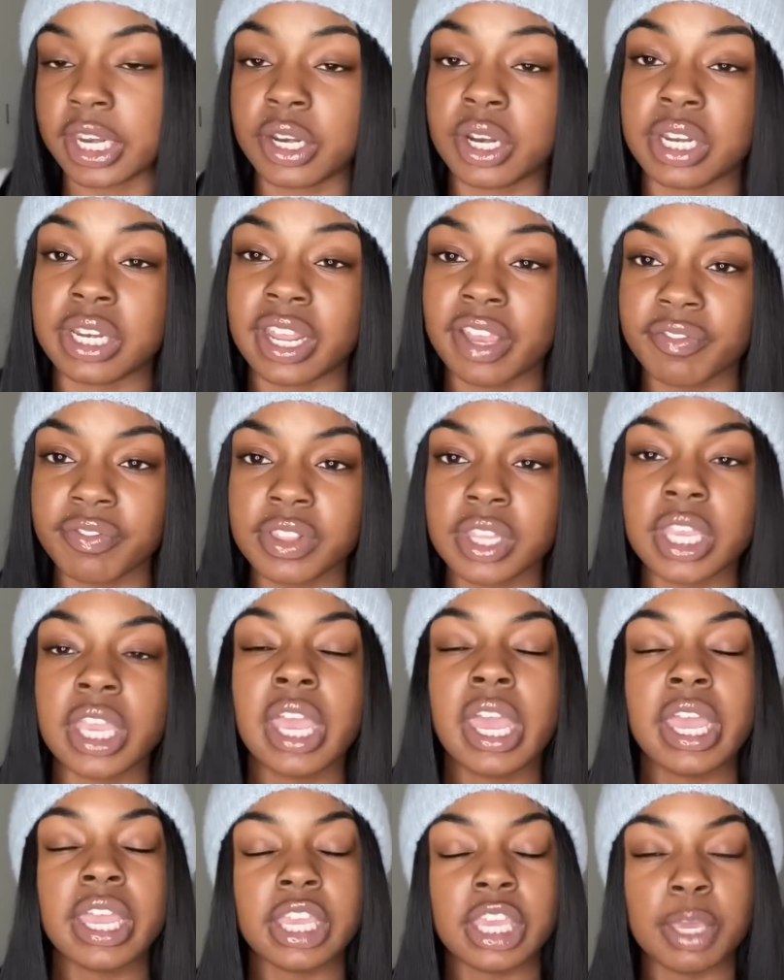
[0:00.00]
It'll
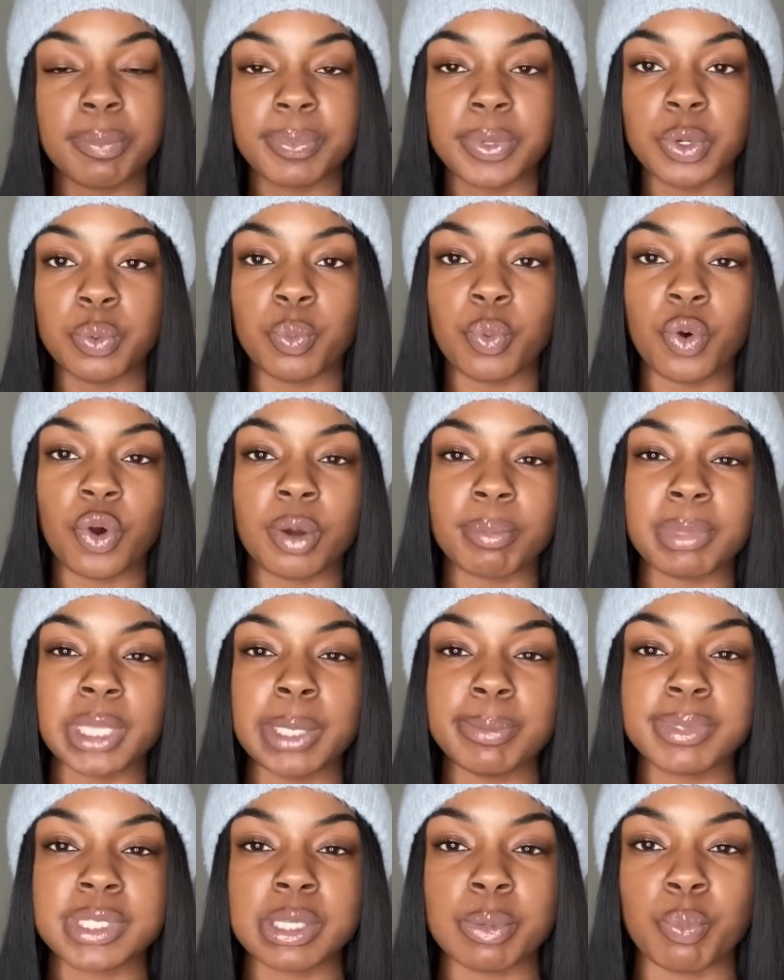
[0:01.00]
definitely keep you warm,
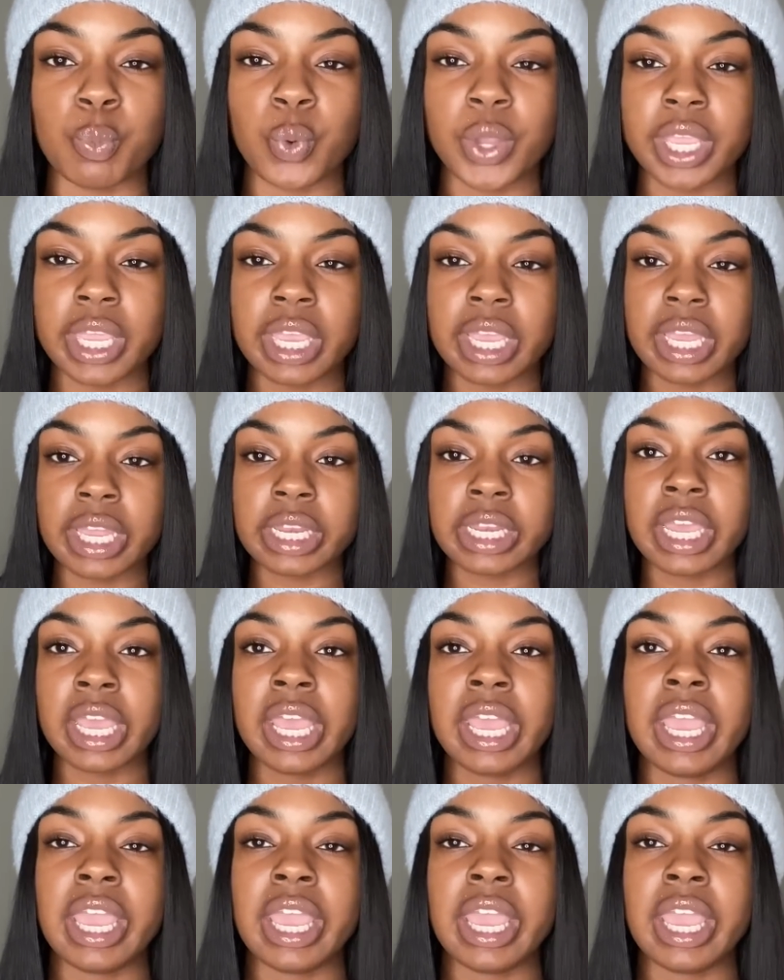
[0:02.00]
keep some wind